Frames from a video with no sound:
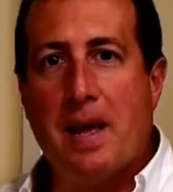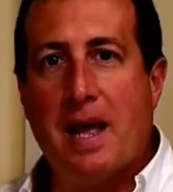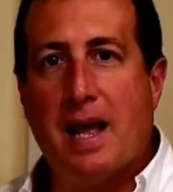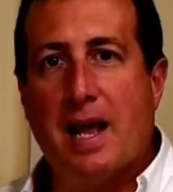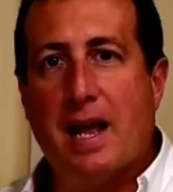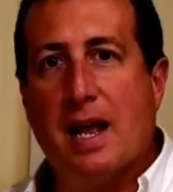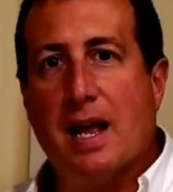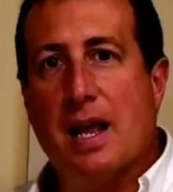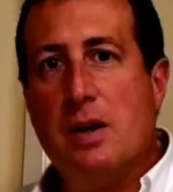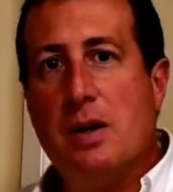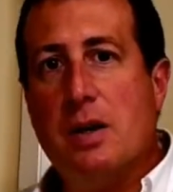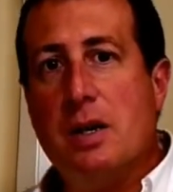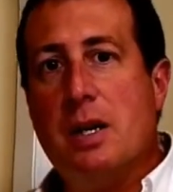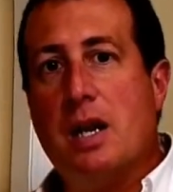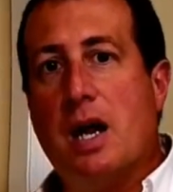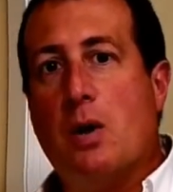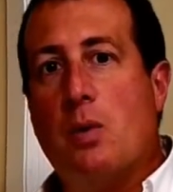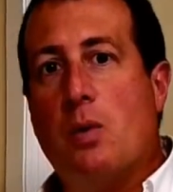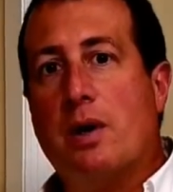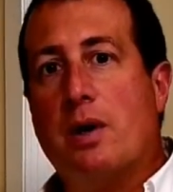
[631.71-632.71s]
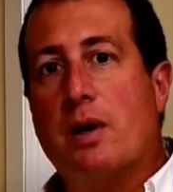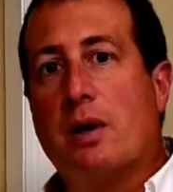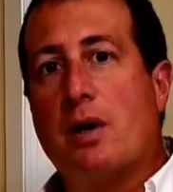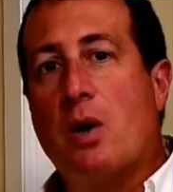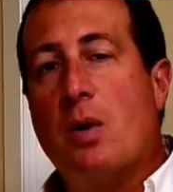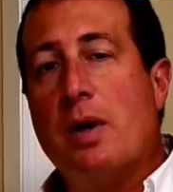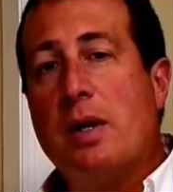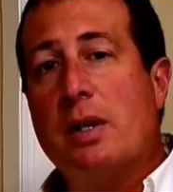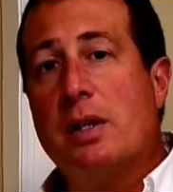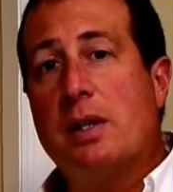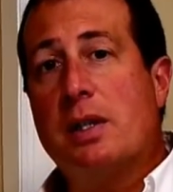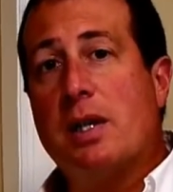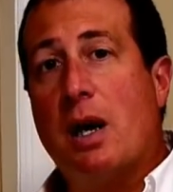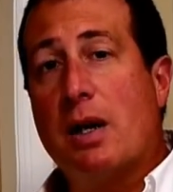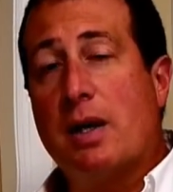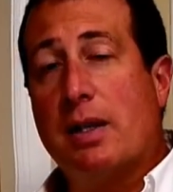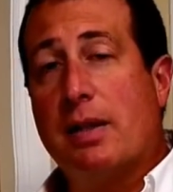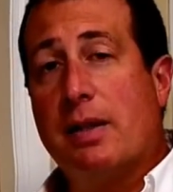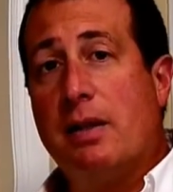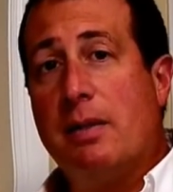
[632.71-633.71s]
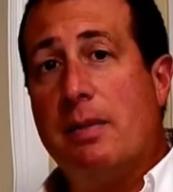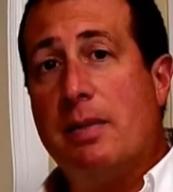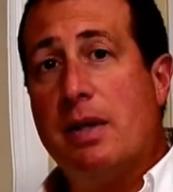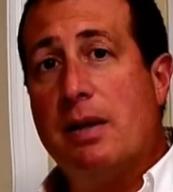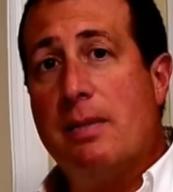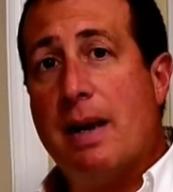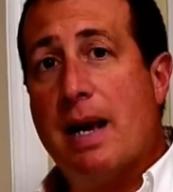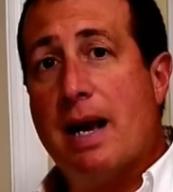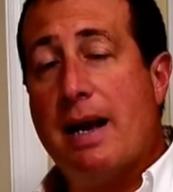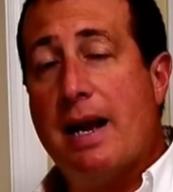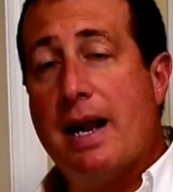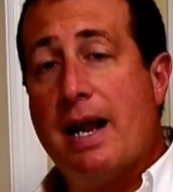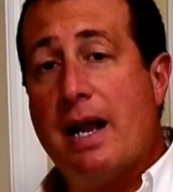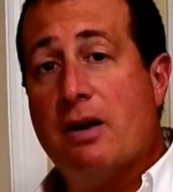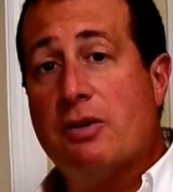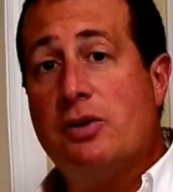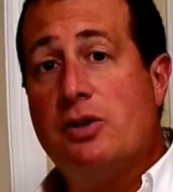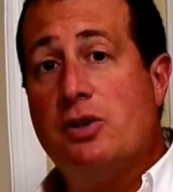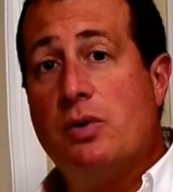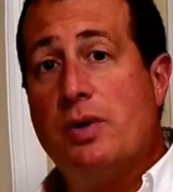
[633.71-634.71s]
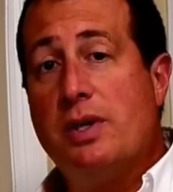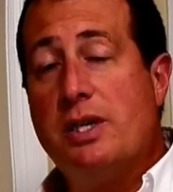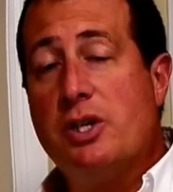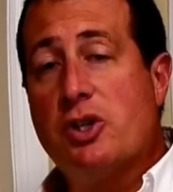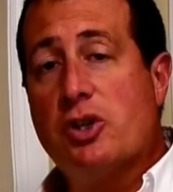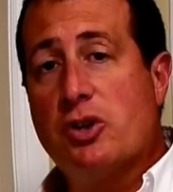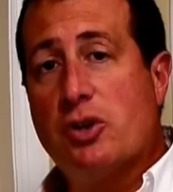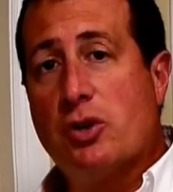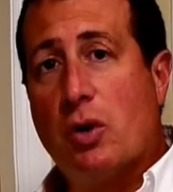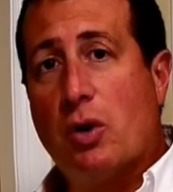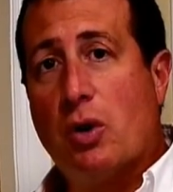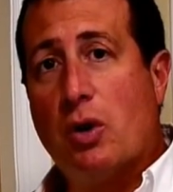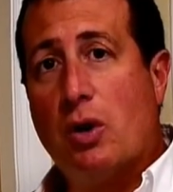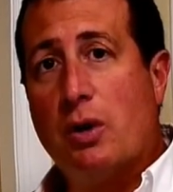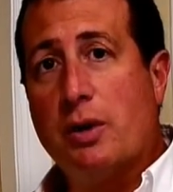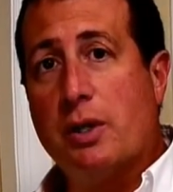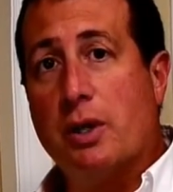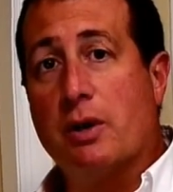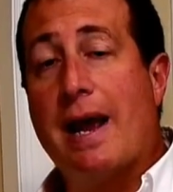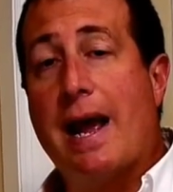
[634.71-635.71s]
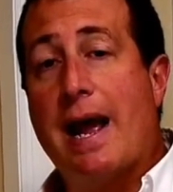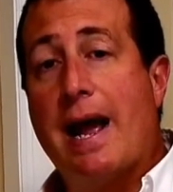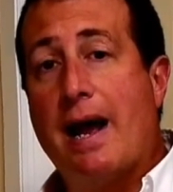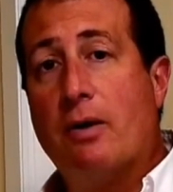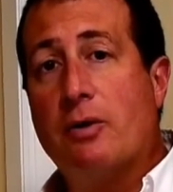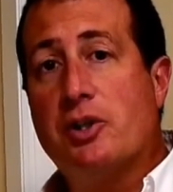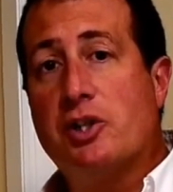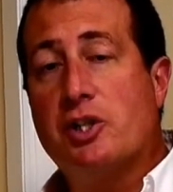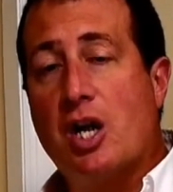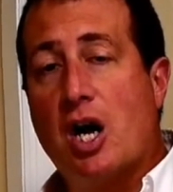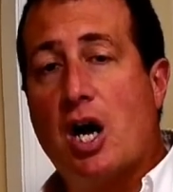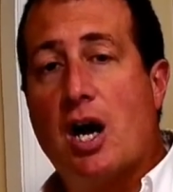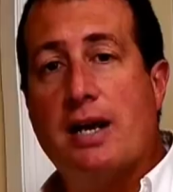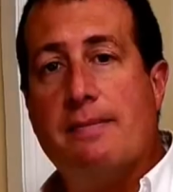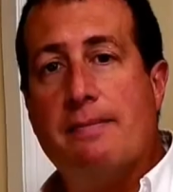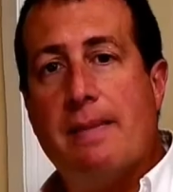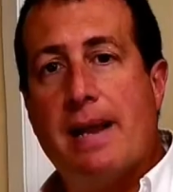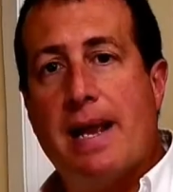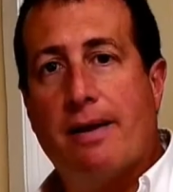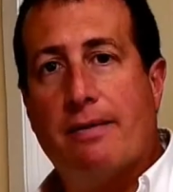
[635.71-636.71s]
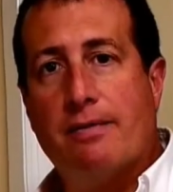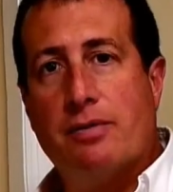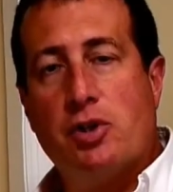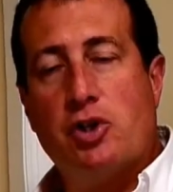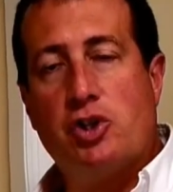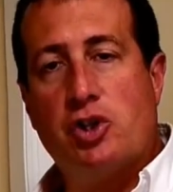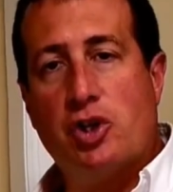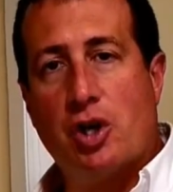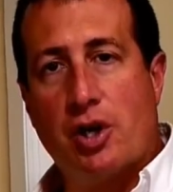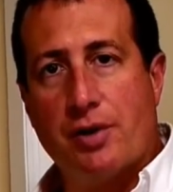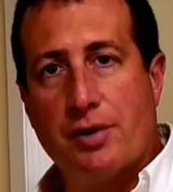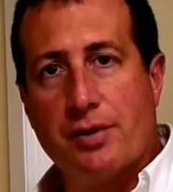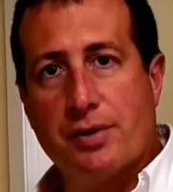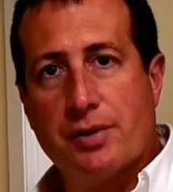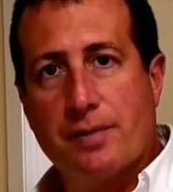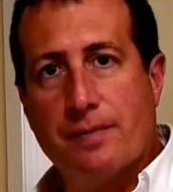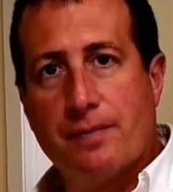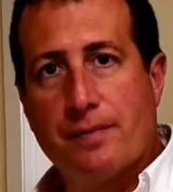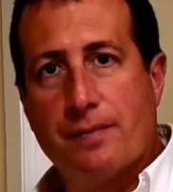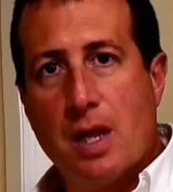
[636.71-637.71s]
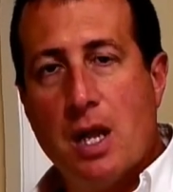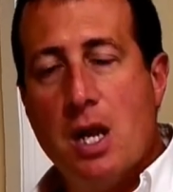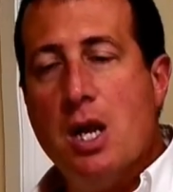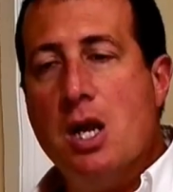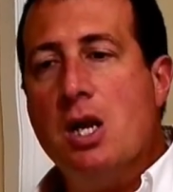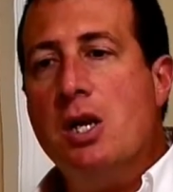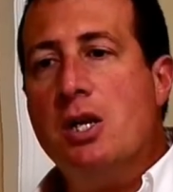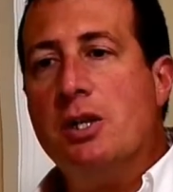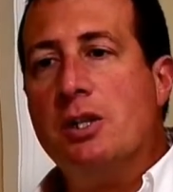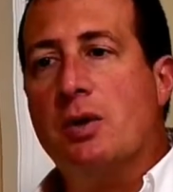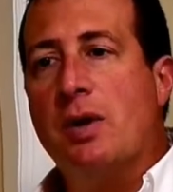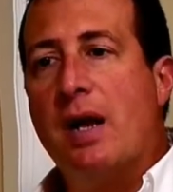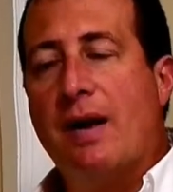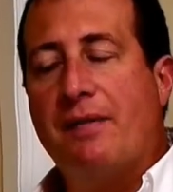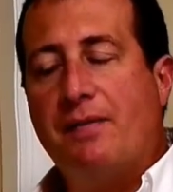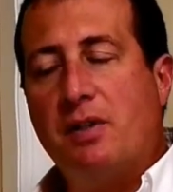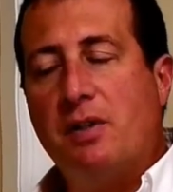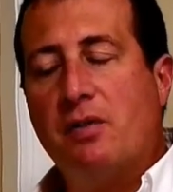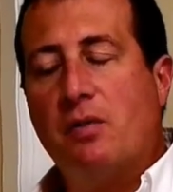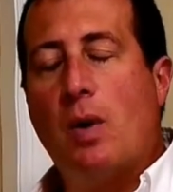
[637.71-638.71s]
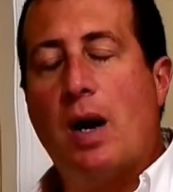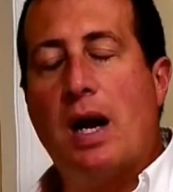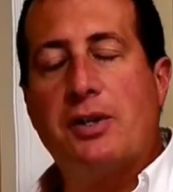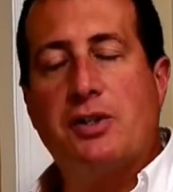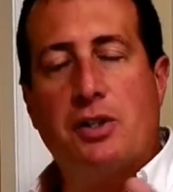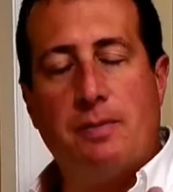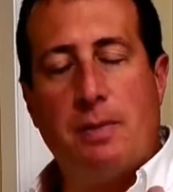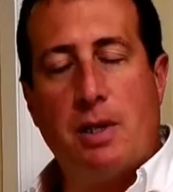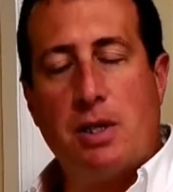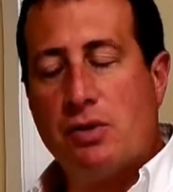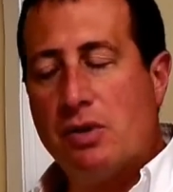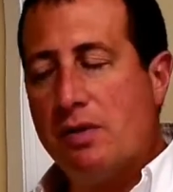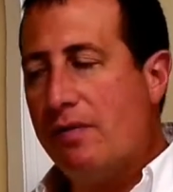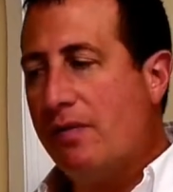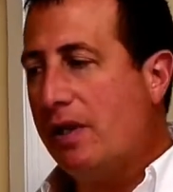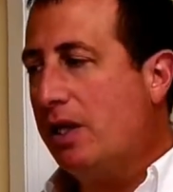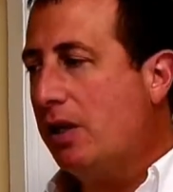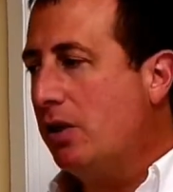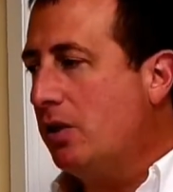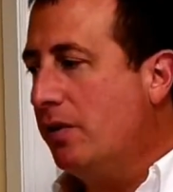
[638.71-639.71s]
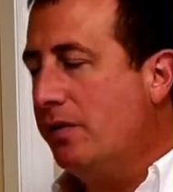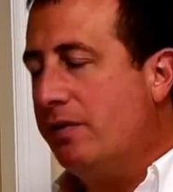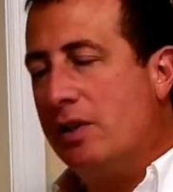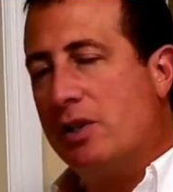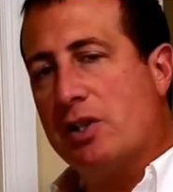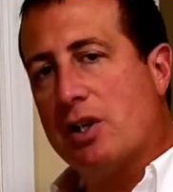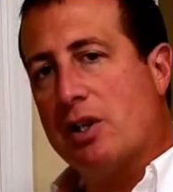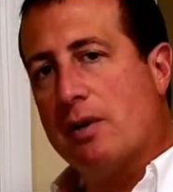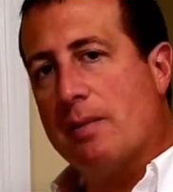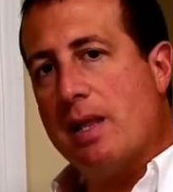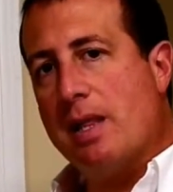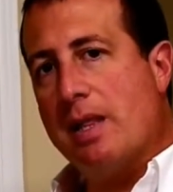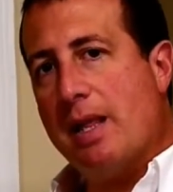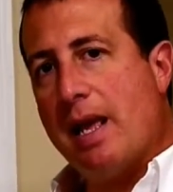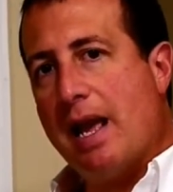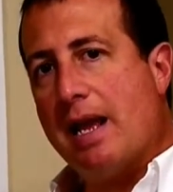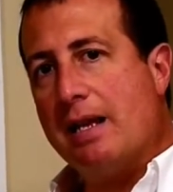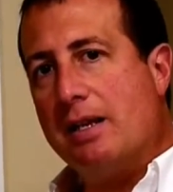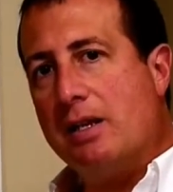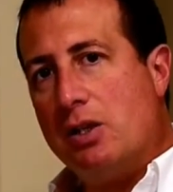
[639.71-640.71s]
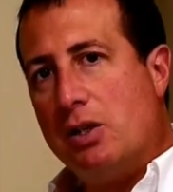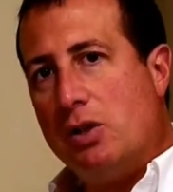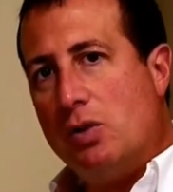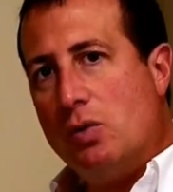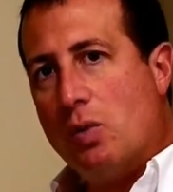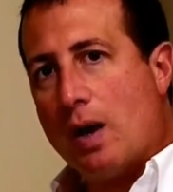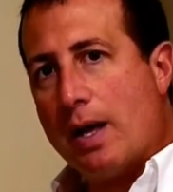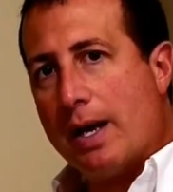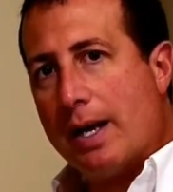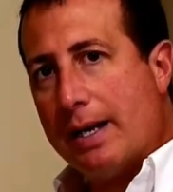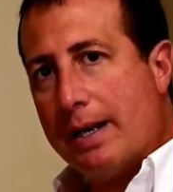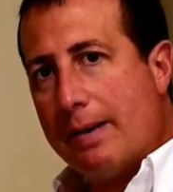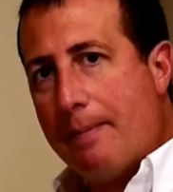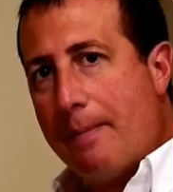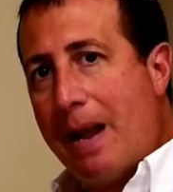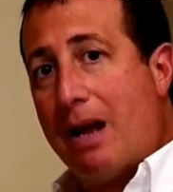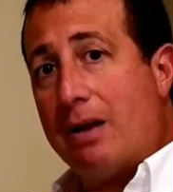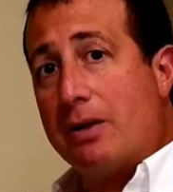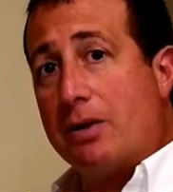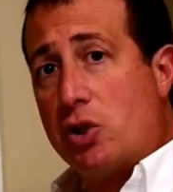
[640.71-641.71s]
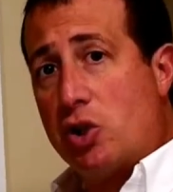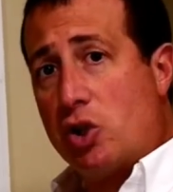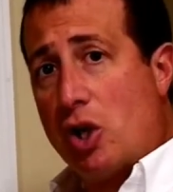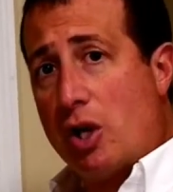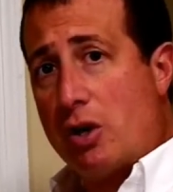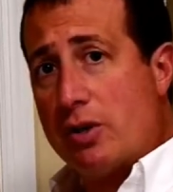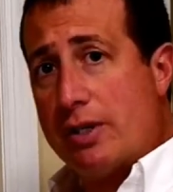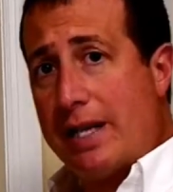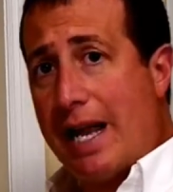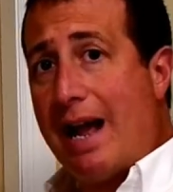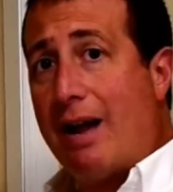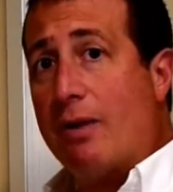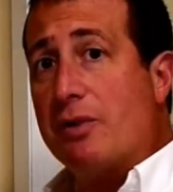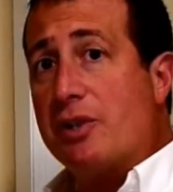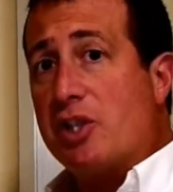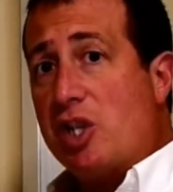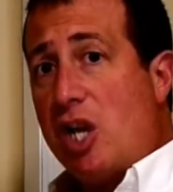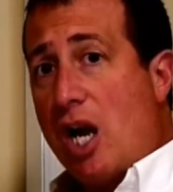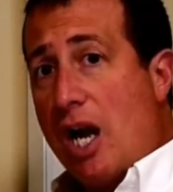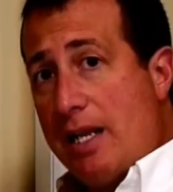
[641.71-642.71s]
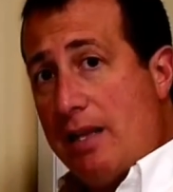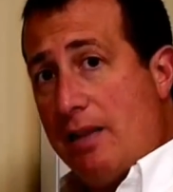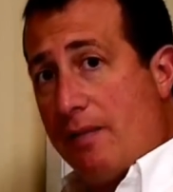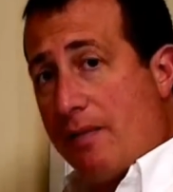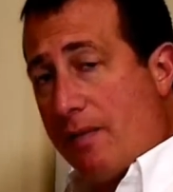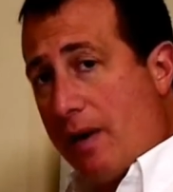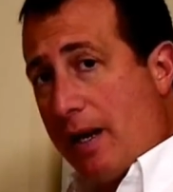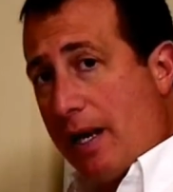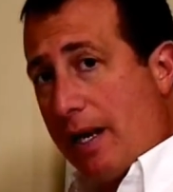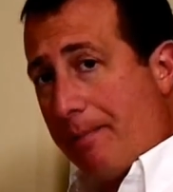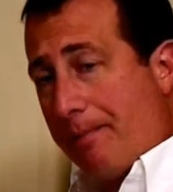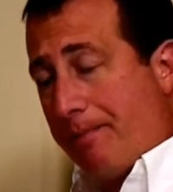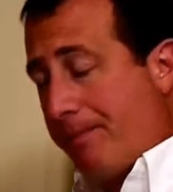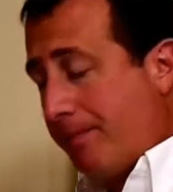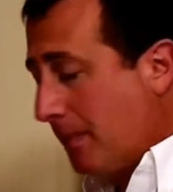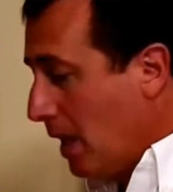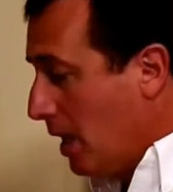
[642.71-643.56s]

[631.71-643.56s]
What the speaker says: and we're going to talk a little bit about how to install your outside mount shutters. So after you've watched the measuring video, you've determined that you want to mount your shutters outside the frame.